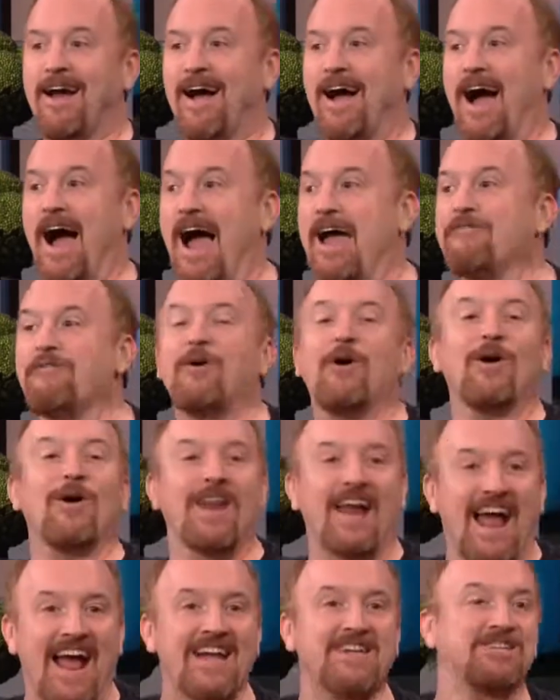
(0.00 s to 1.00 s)
I've
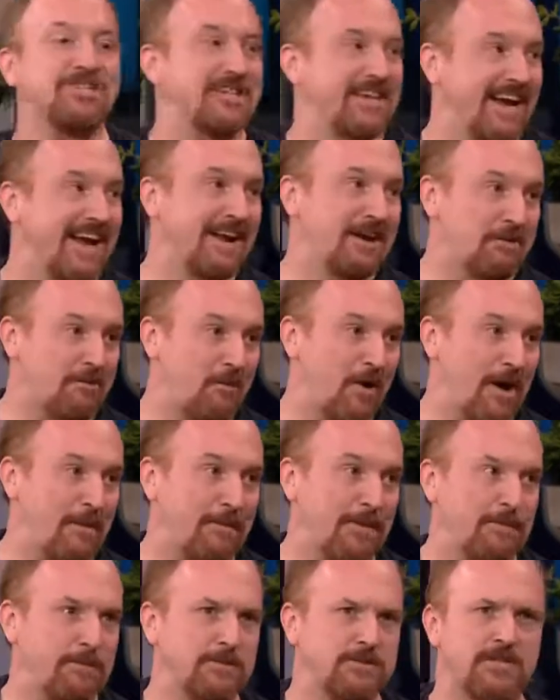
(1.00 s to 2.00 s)
heard educated
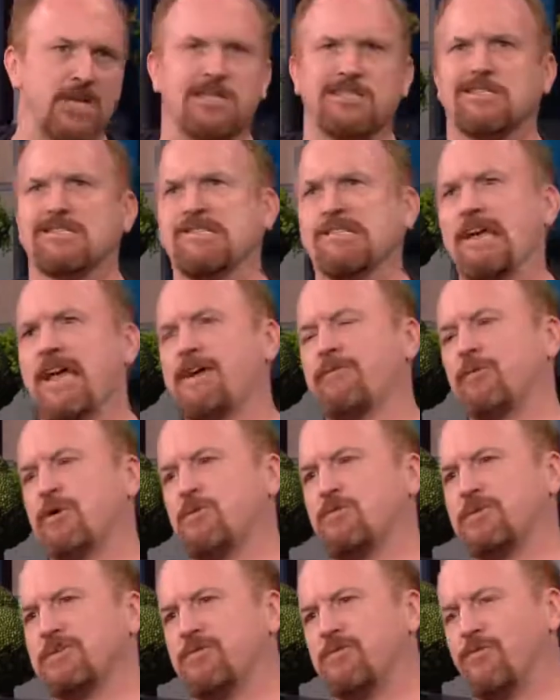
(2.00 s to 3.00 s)
white people say
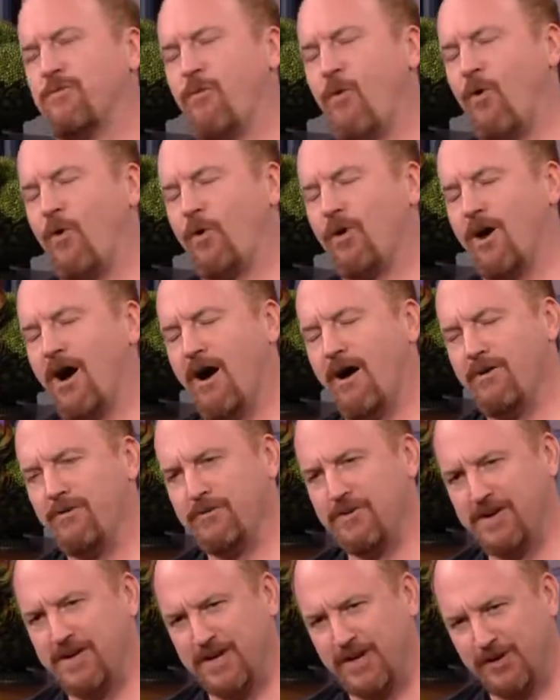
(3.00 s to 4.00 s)
slavery was four
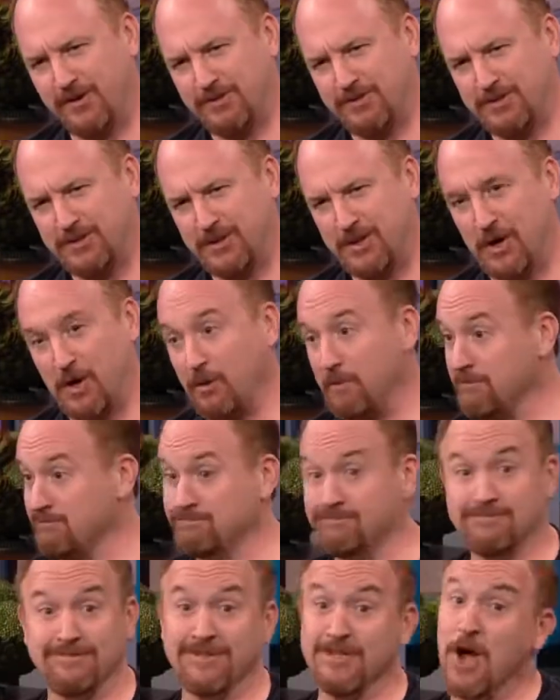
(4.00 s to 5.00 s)
hundred years ago.
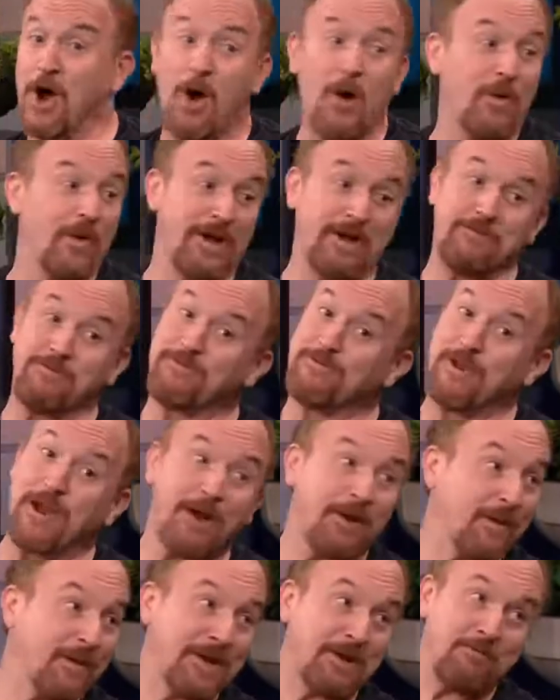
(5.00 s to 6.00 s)
No, it
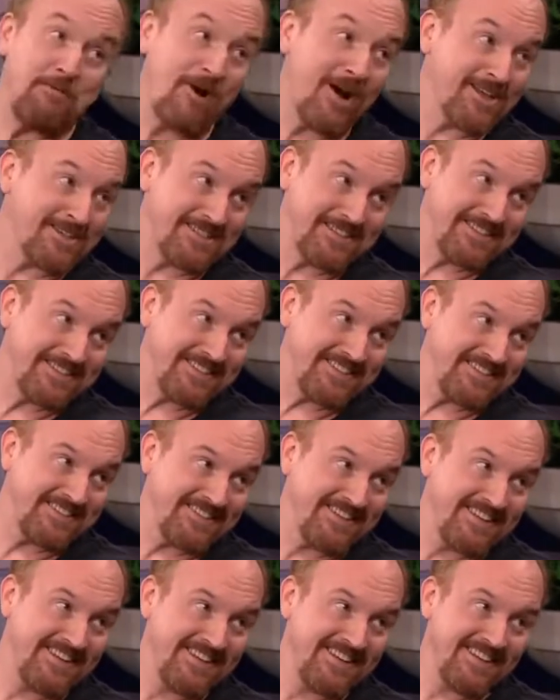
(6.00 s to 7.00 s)
very wasn't.
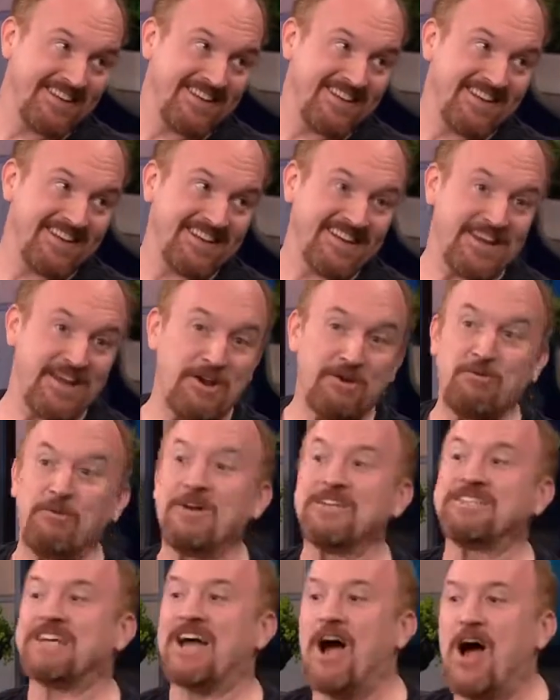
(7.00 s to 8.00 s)
It
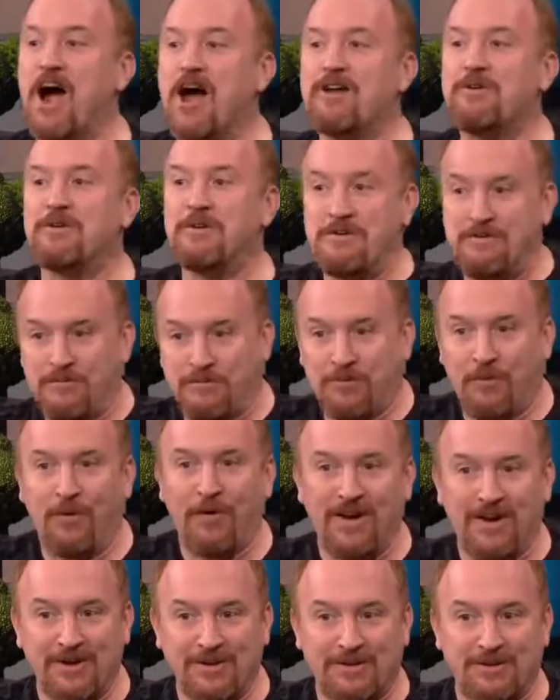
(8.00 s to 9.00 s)
was a hundred
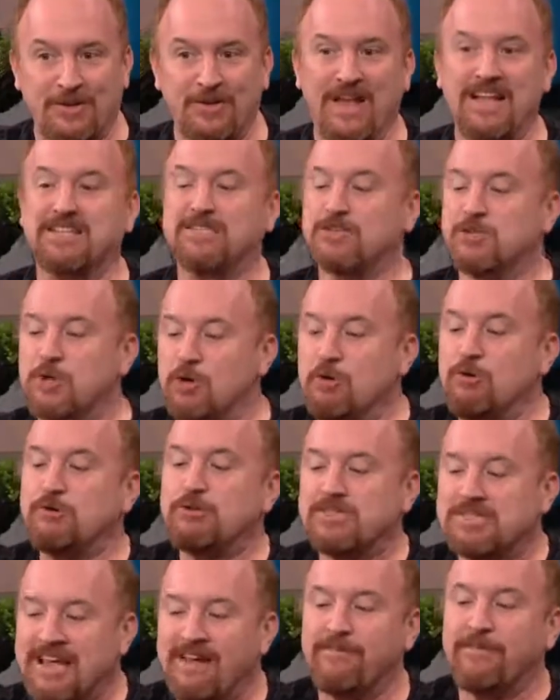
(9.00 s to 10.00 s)
forty years ago. That's
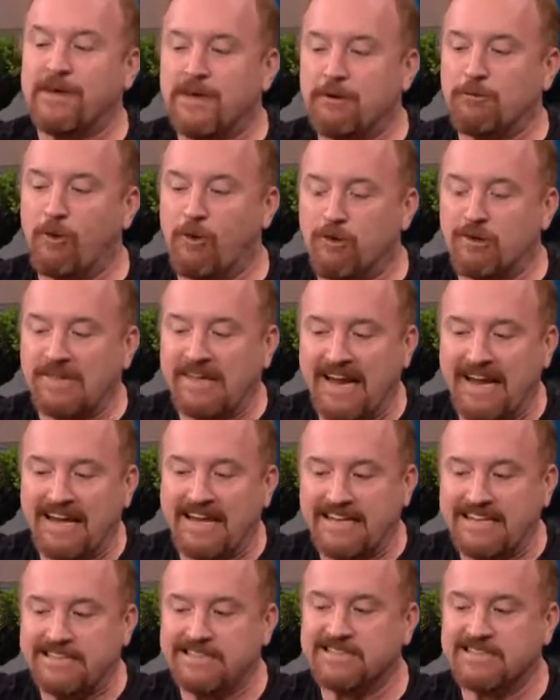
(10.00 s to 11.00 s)
two seventy-year-old
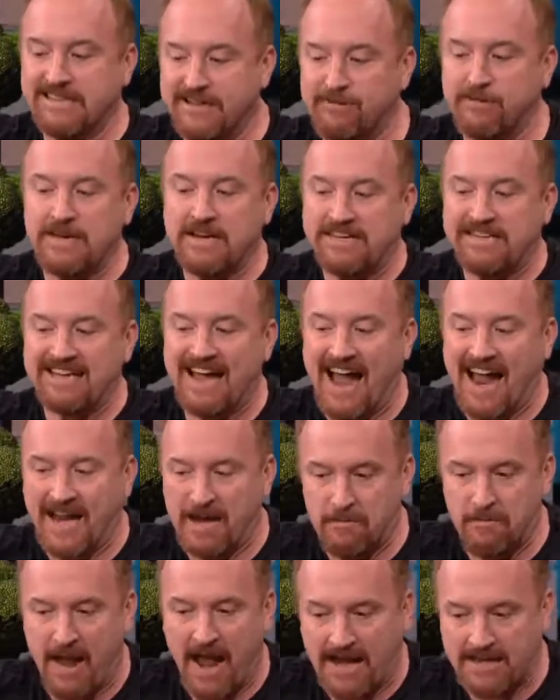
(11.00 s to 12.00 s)
ladies living and
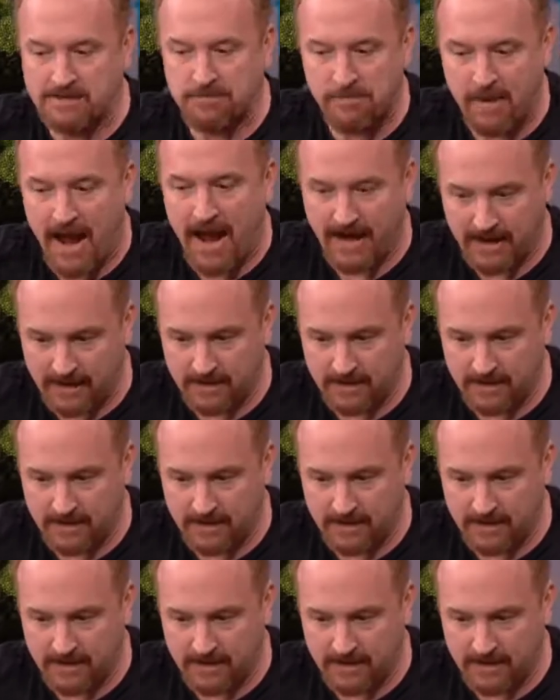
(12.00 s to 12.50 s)
dying back to back.